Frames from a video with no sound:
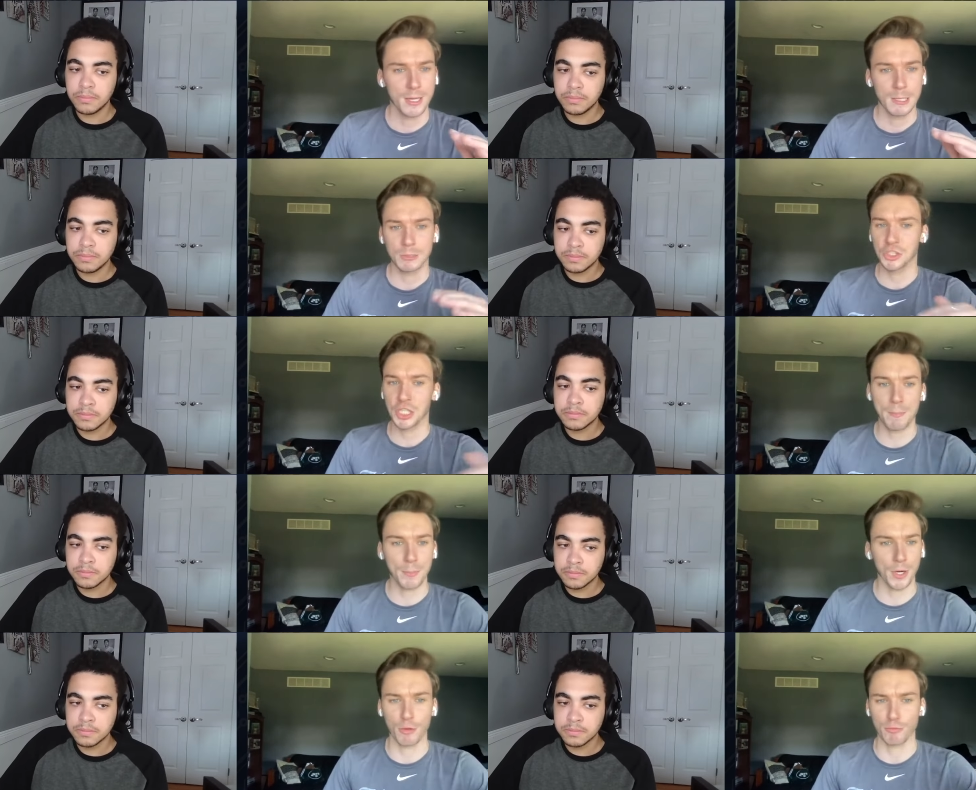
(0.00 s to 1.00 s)

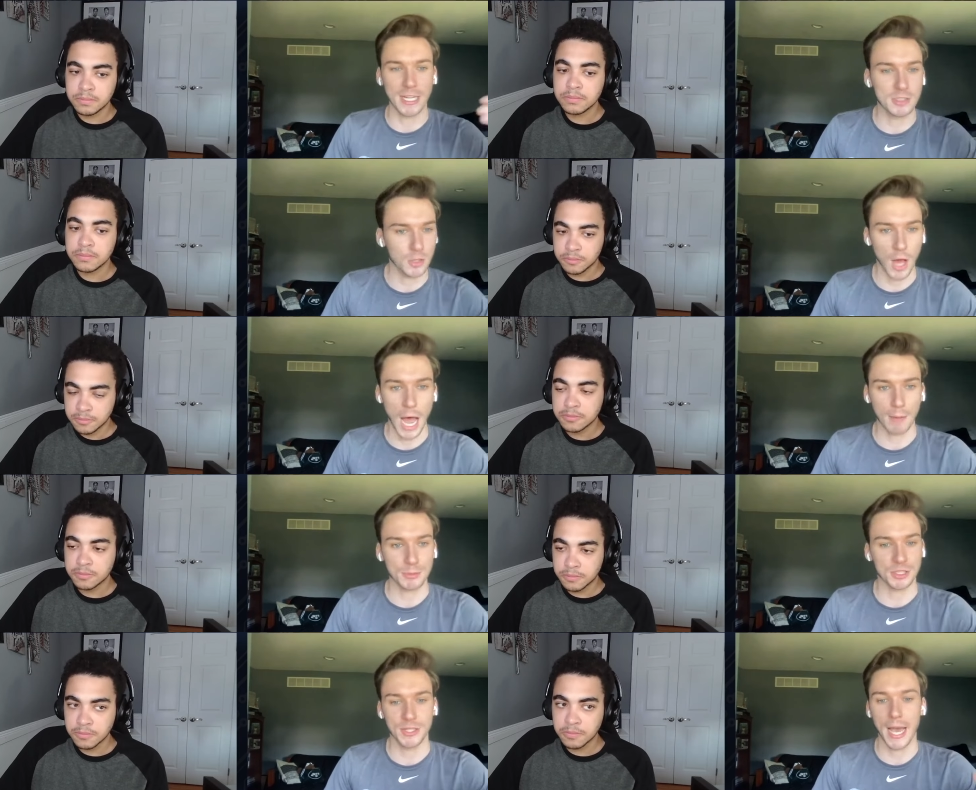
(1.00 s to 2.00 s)
Speaker 1: cheaper rental
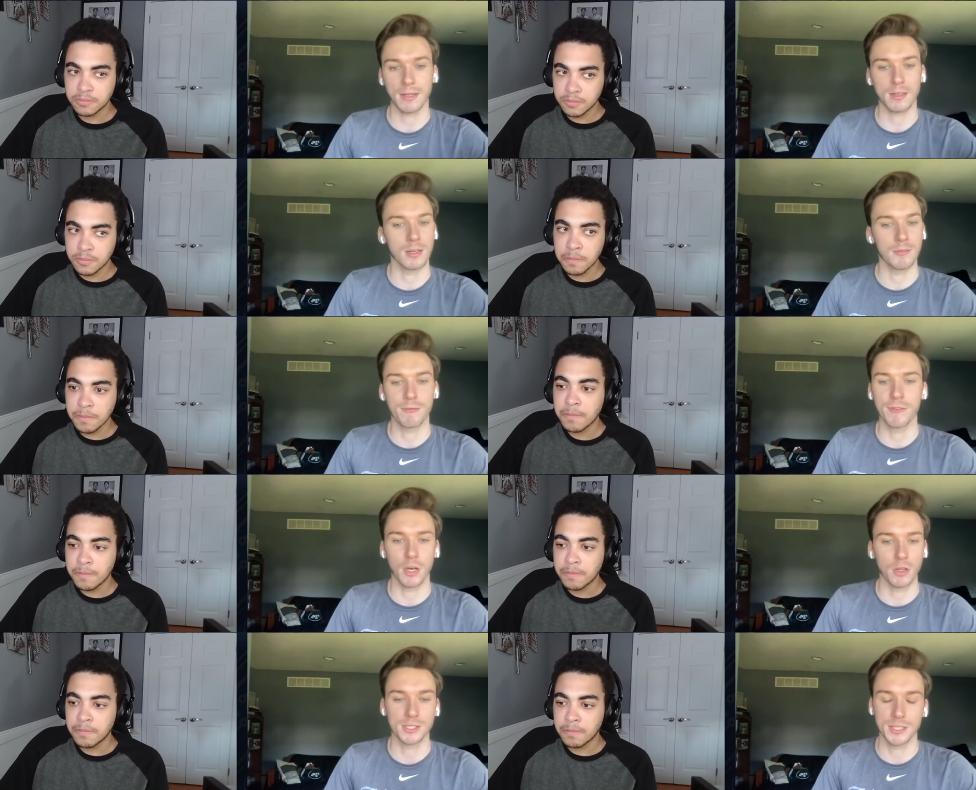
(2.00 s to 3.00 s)
option that could fill
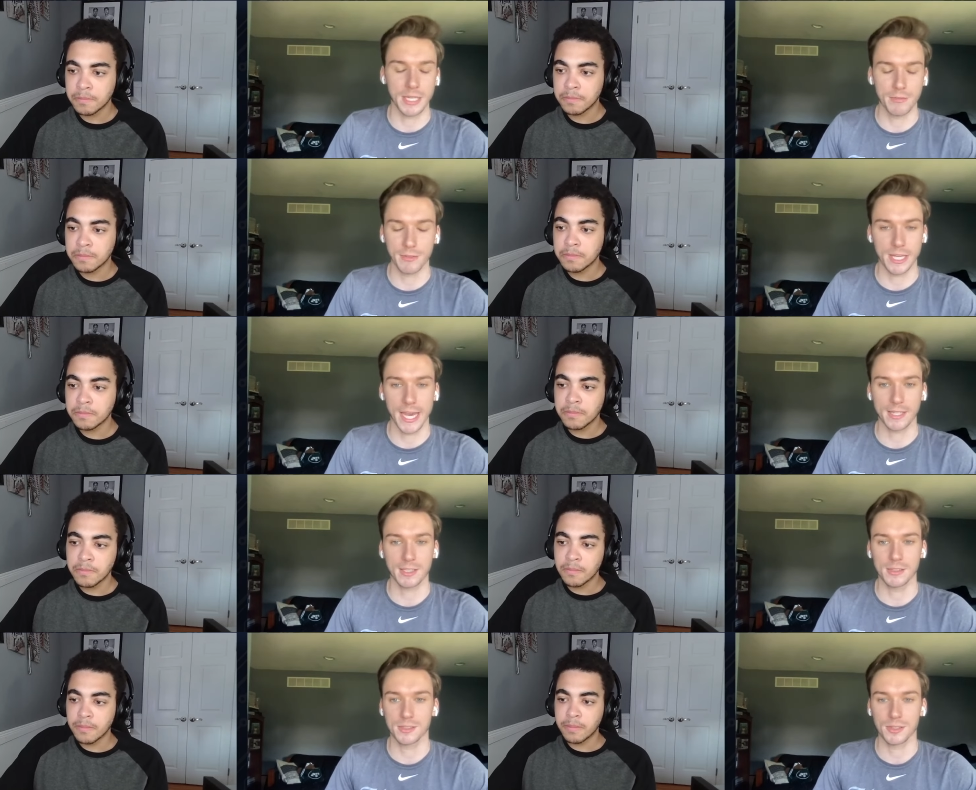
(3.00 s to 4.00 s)
this need for the
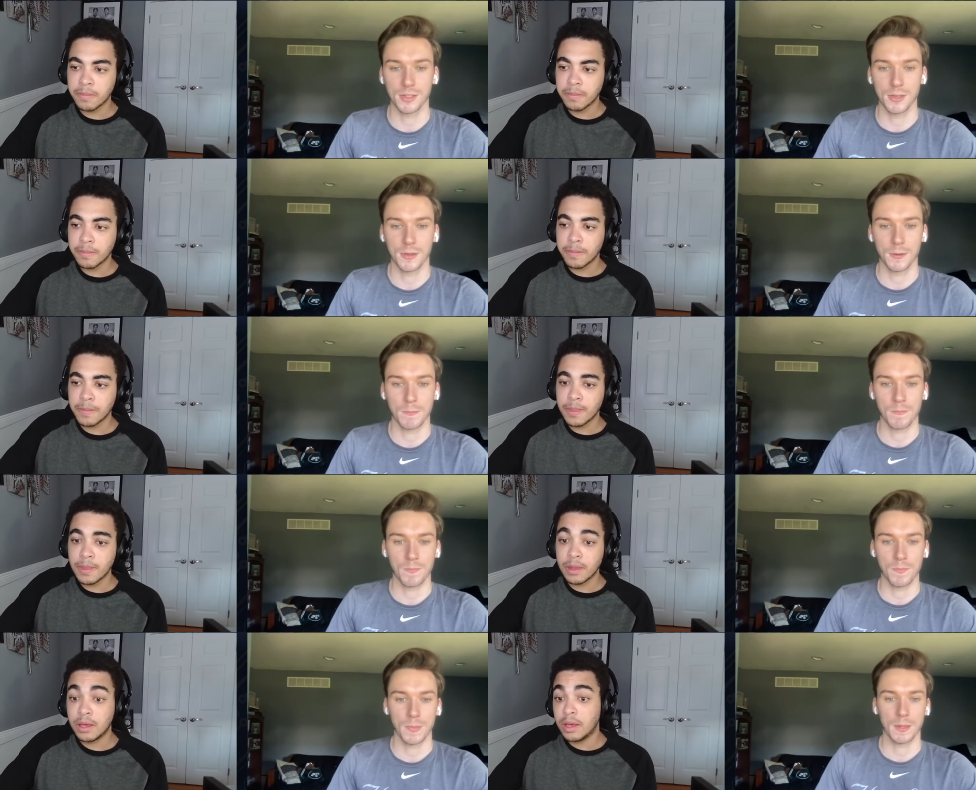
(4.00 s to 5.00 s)
Yankees?
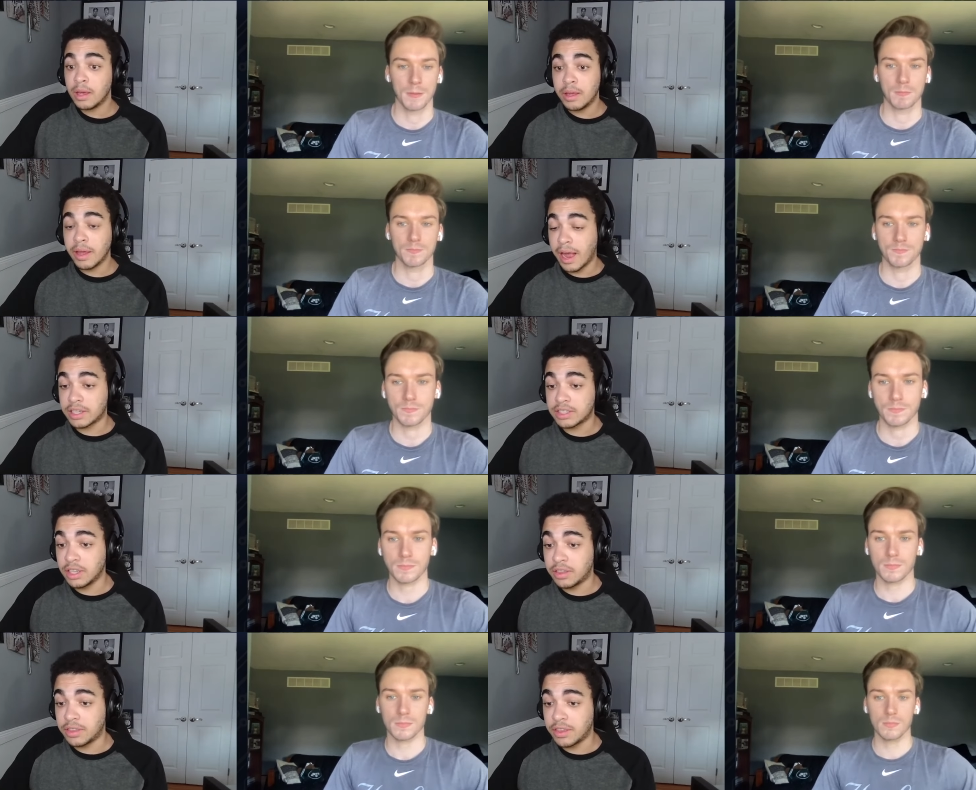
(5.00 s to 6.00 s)
Speaker 2: Yeah, I
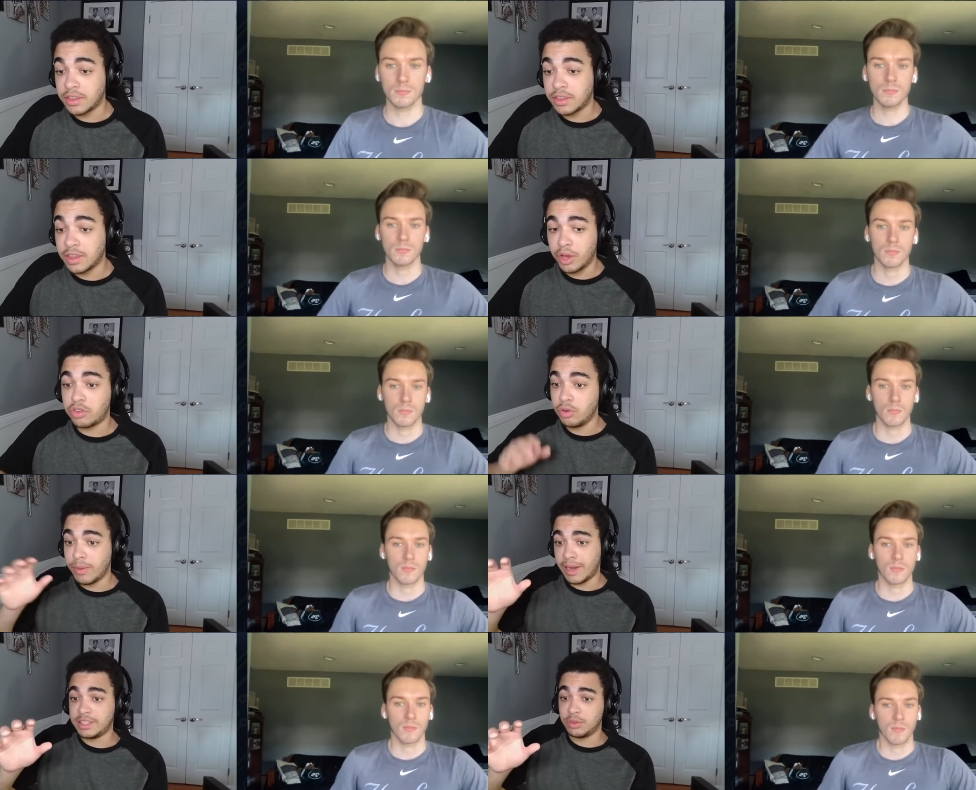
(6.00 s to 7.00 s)
actually think, you know, once you
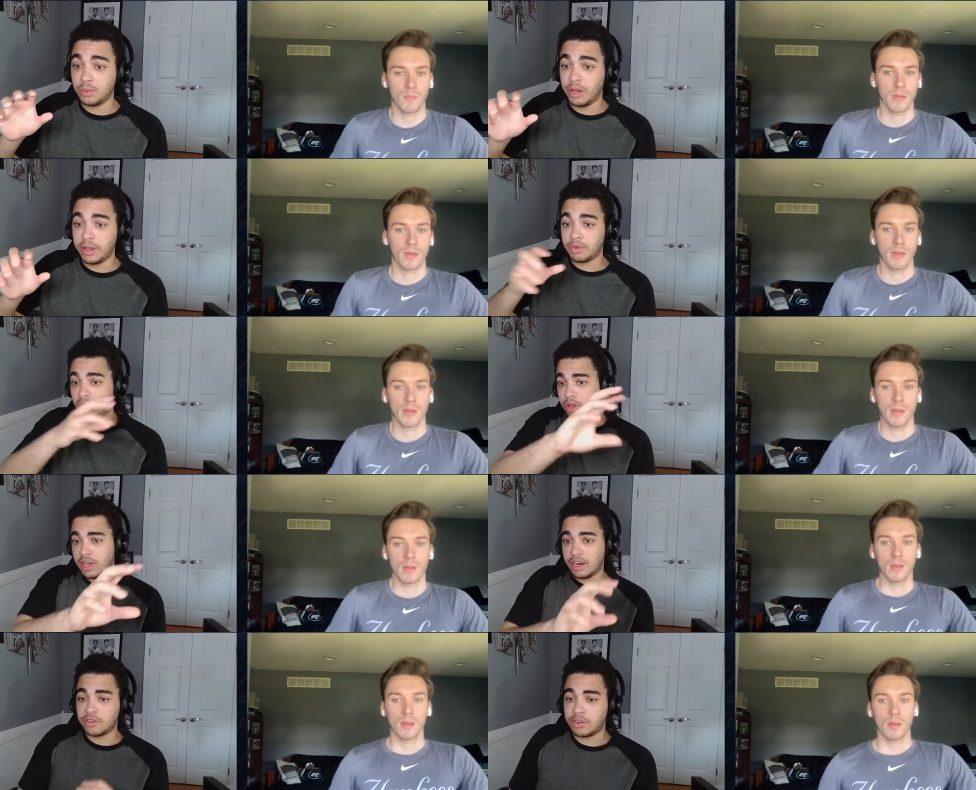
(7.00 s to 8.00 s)
mentioned Williams, you know,
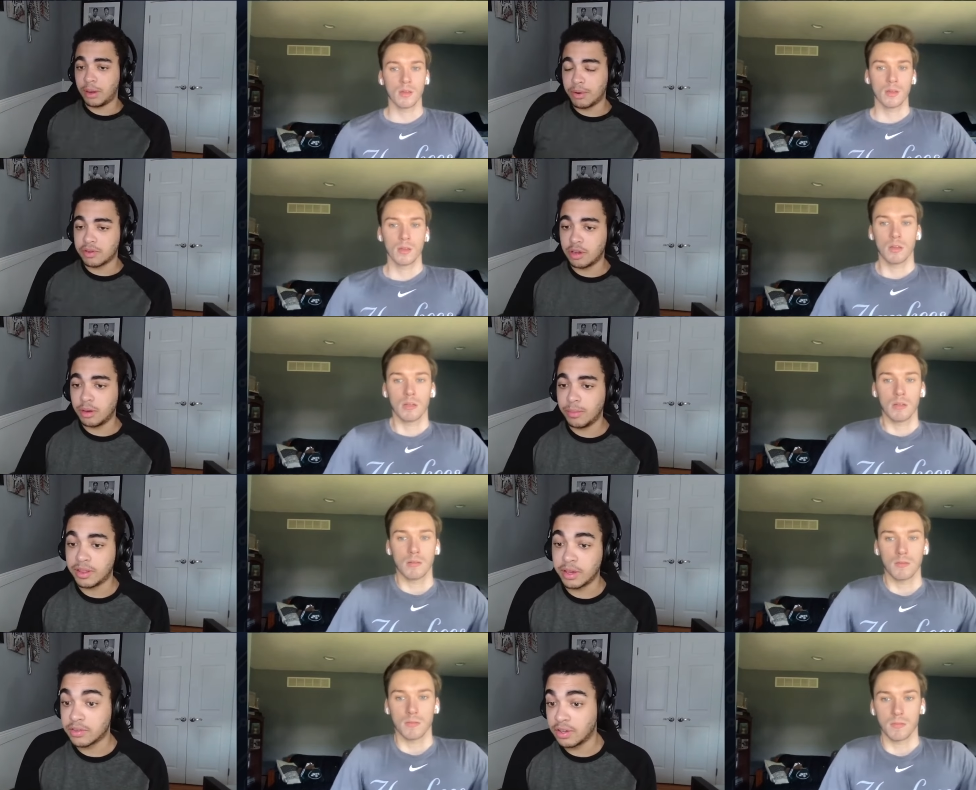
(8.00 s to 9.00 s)
looking at his numbers a little
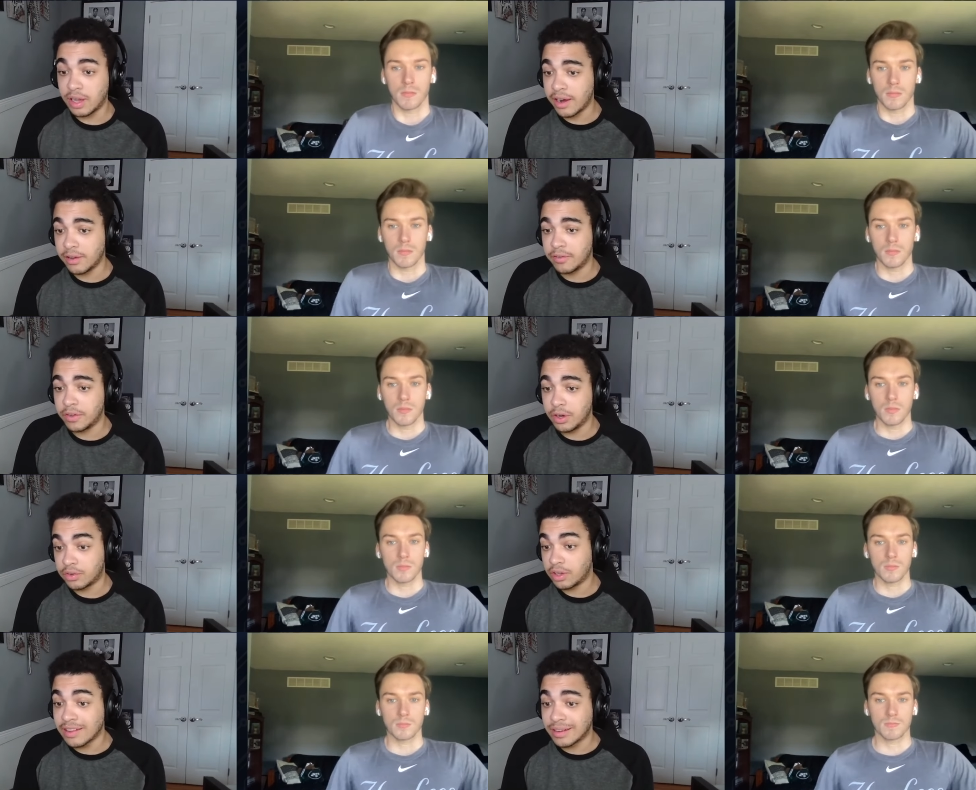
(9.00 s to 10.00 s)
bit, there's a lot of, you know,
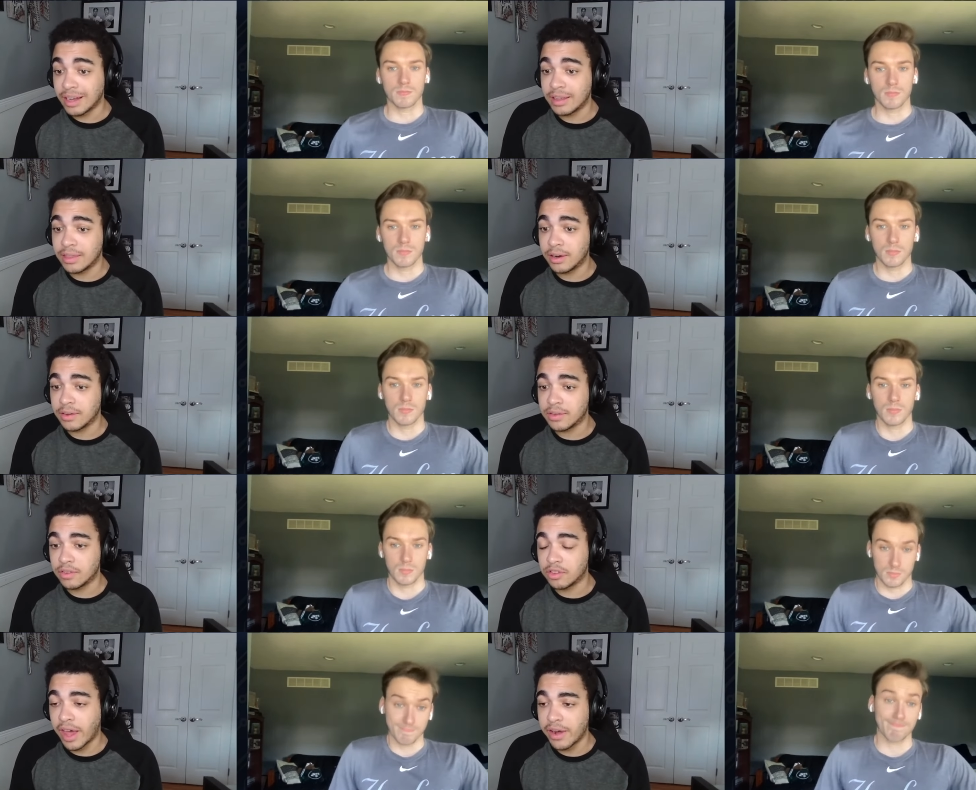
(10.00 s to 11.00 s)
there's a lot to like there. It's
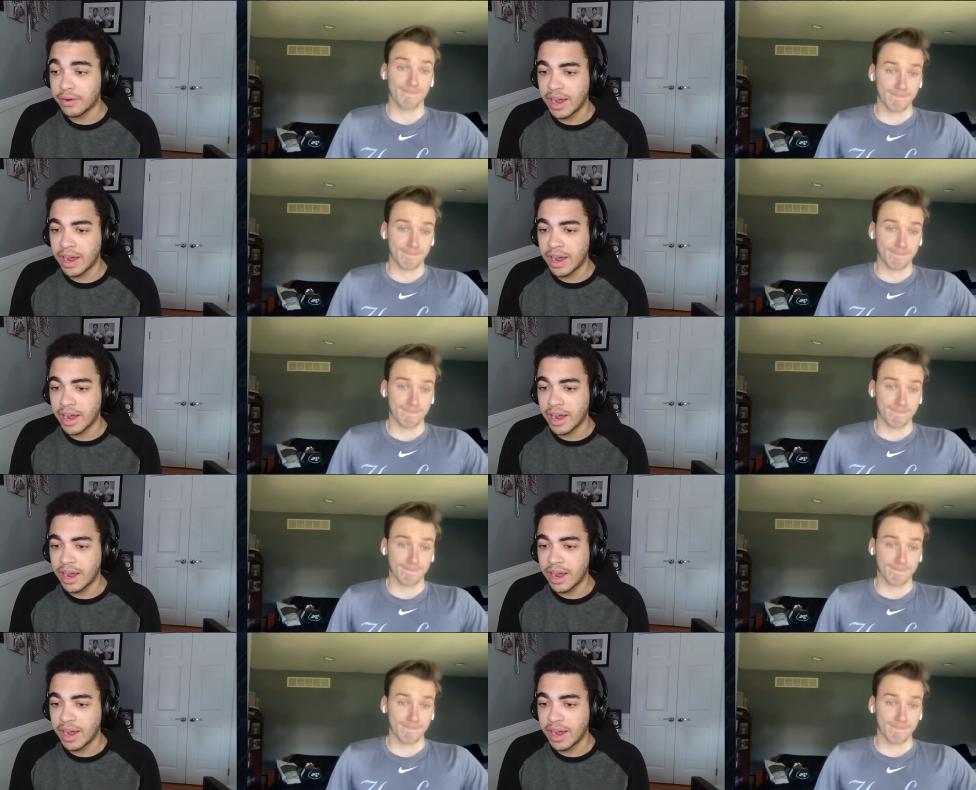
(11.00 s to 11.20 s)
a slider